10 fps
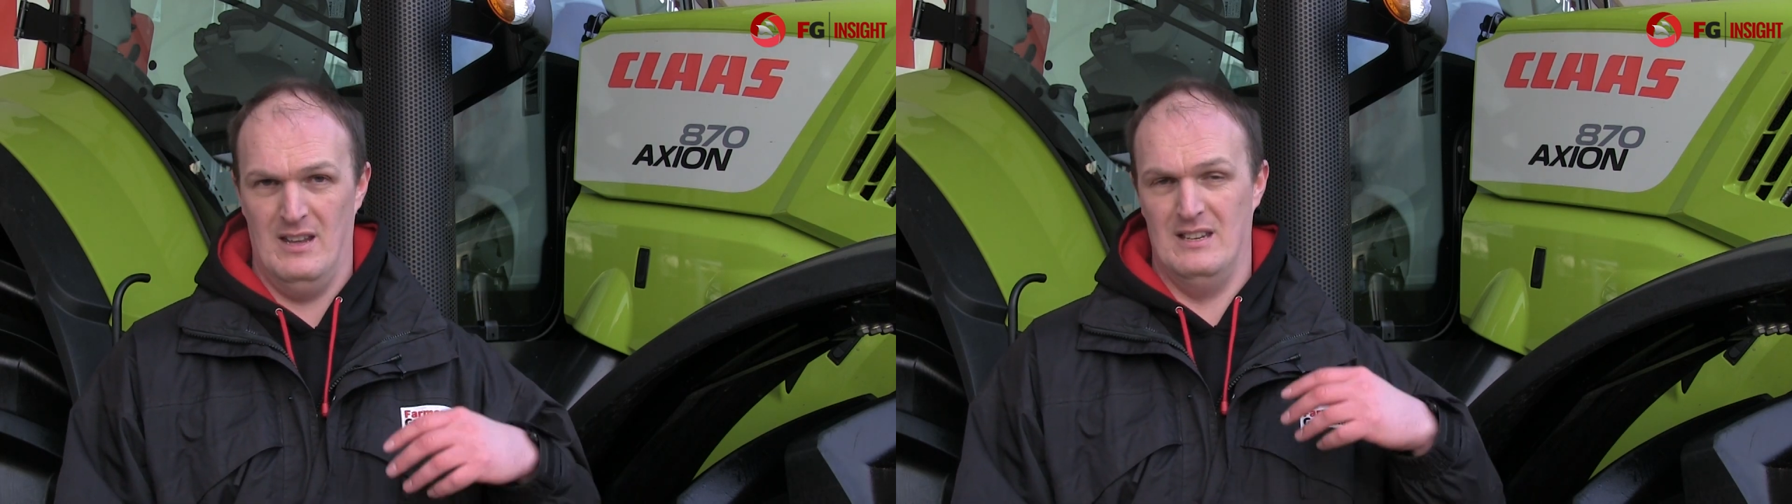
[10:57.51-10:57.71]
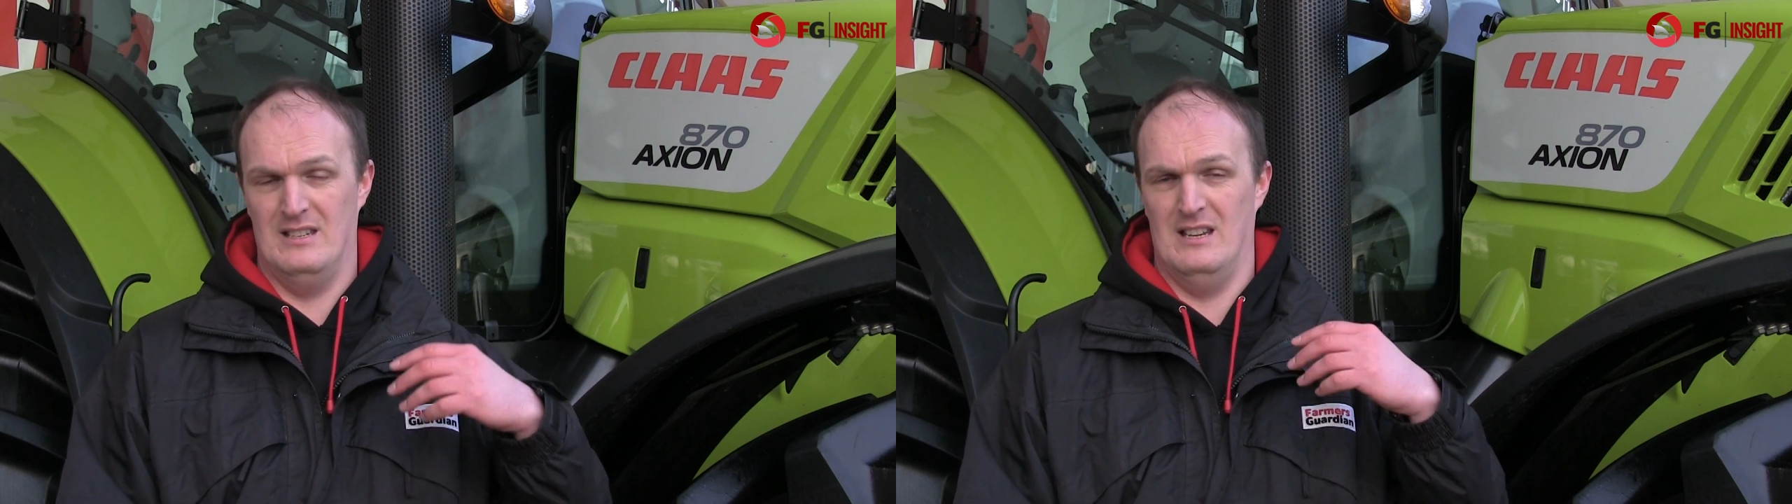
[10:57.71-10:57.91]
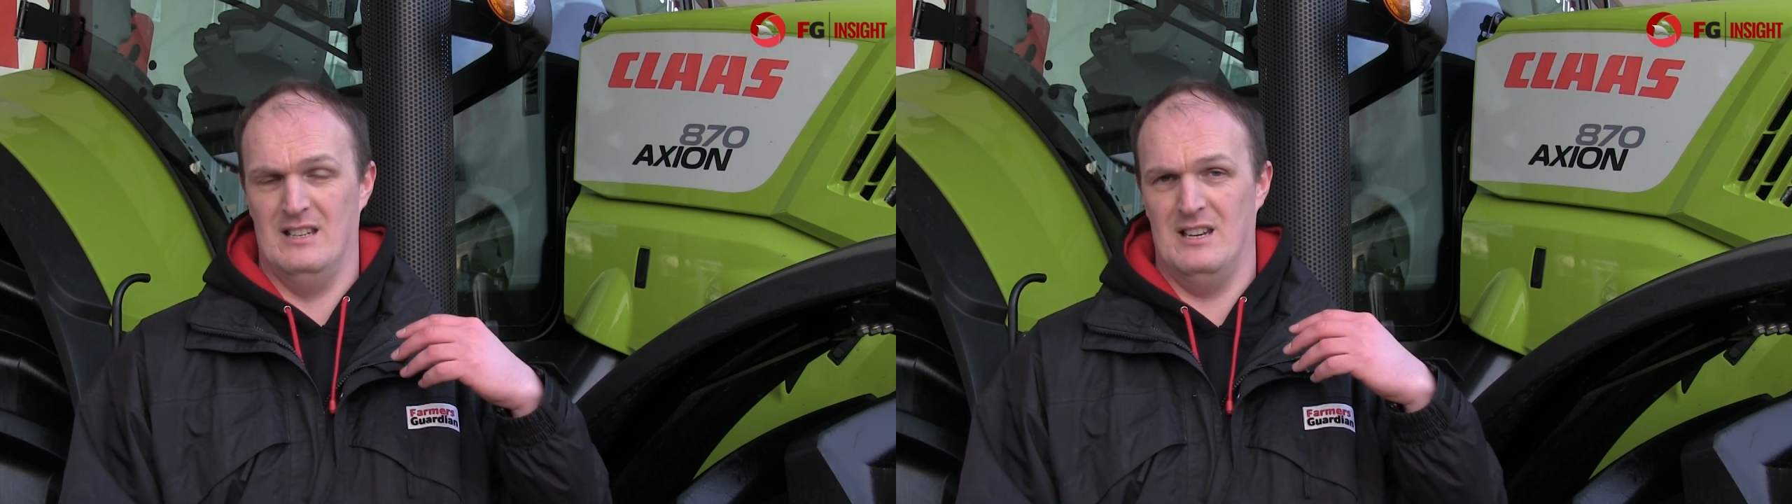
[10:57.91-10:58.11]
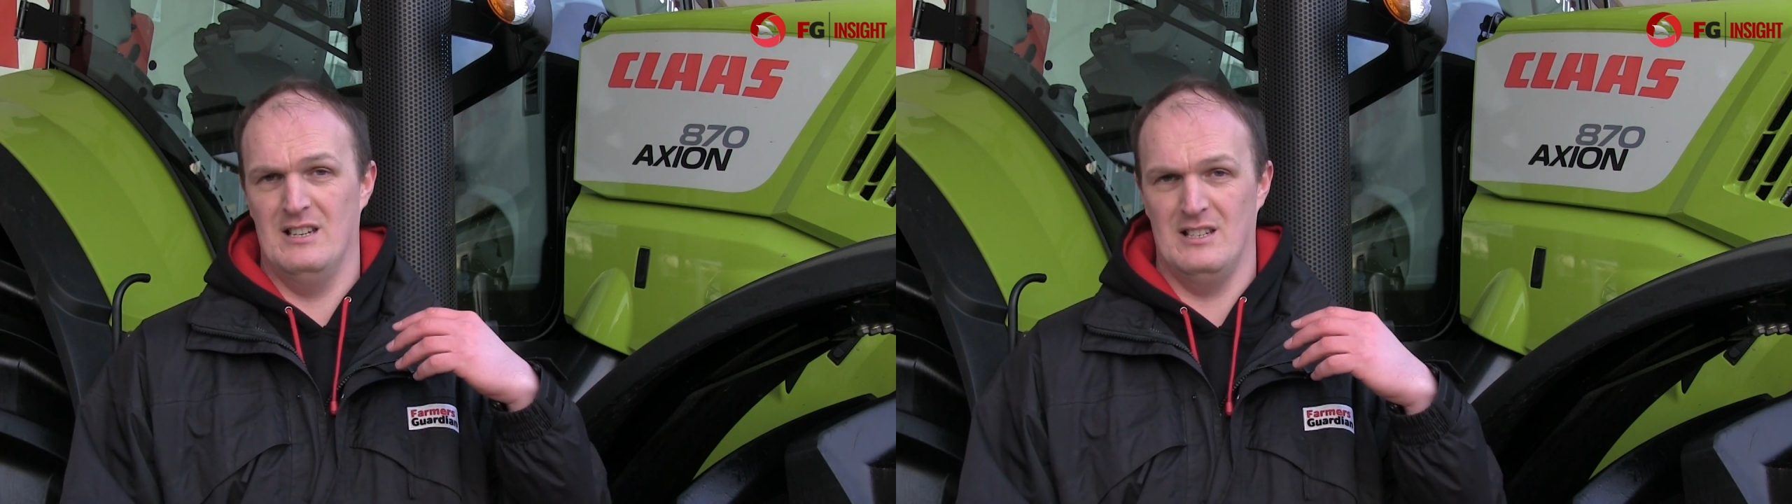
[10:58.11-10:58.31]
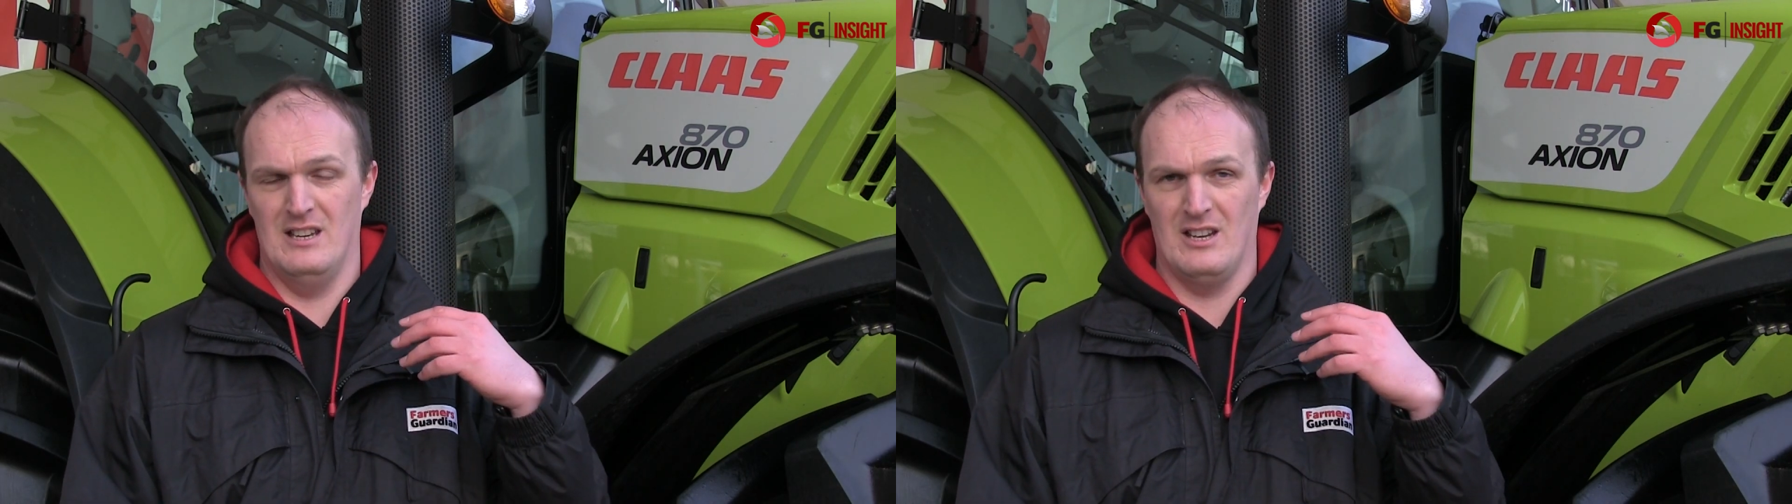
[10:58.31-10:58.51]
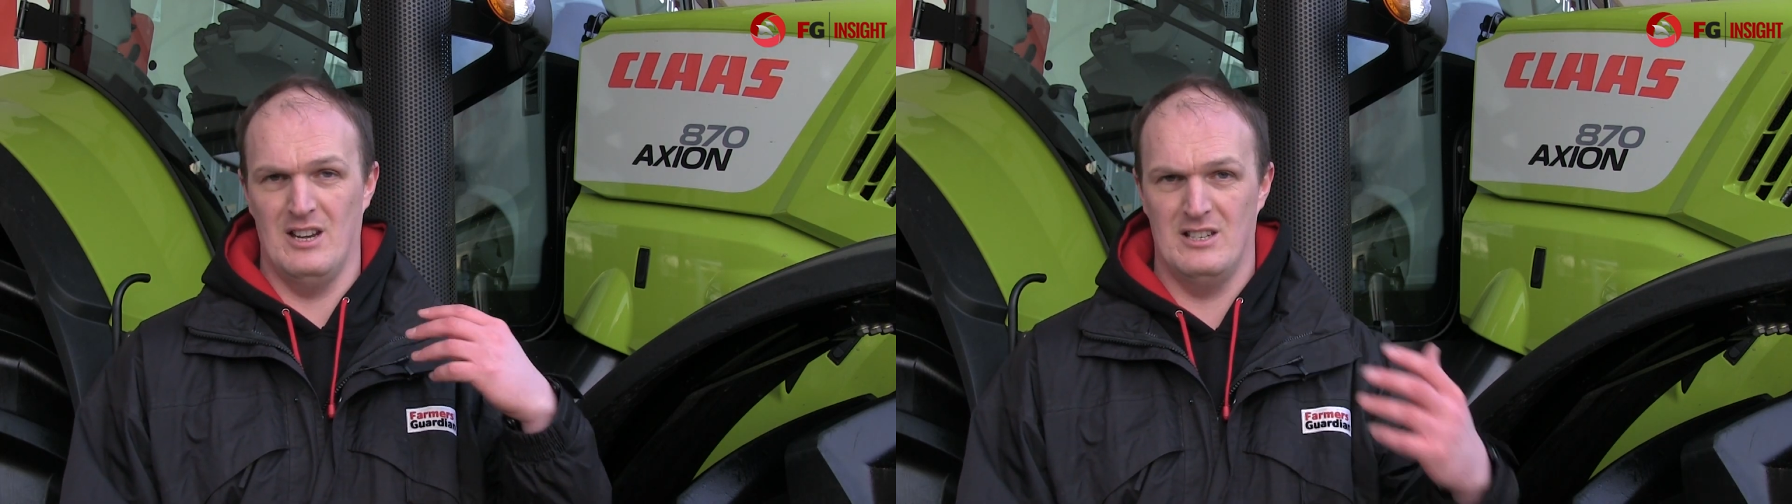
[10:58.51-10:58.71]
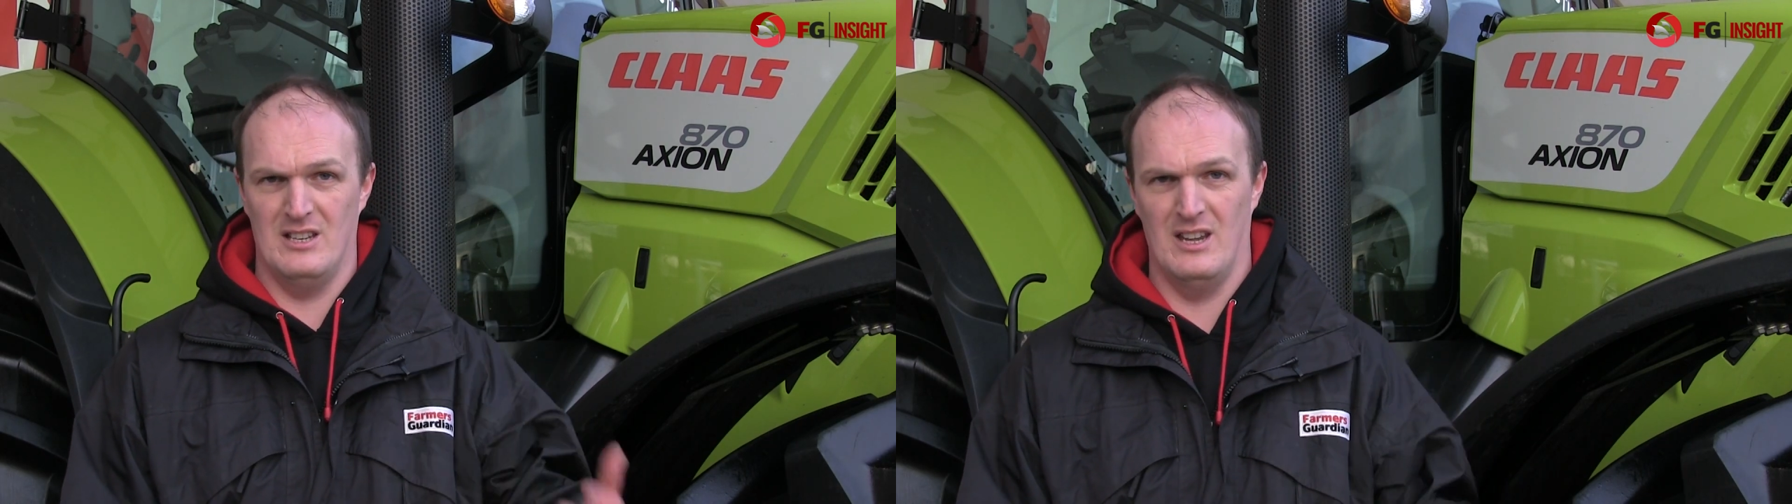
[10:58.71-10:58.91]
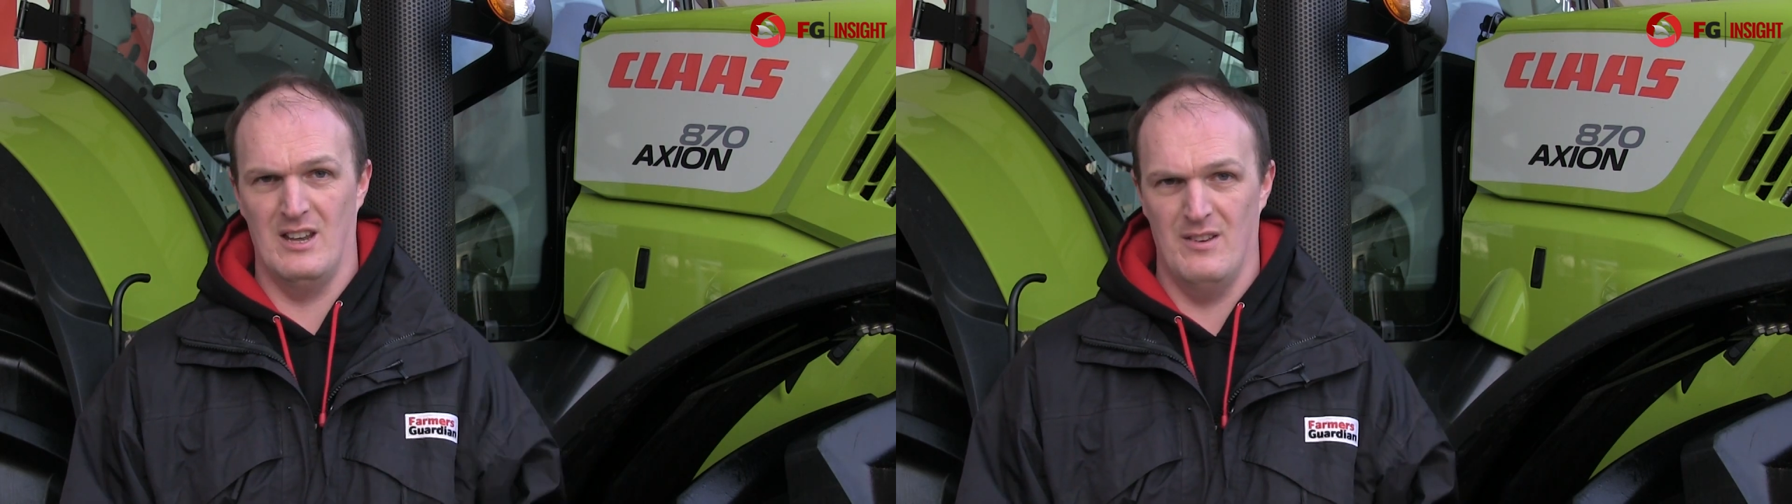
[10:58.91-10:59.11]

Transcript: is essentially courtesy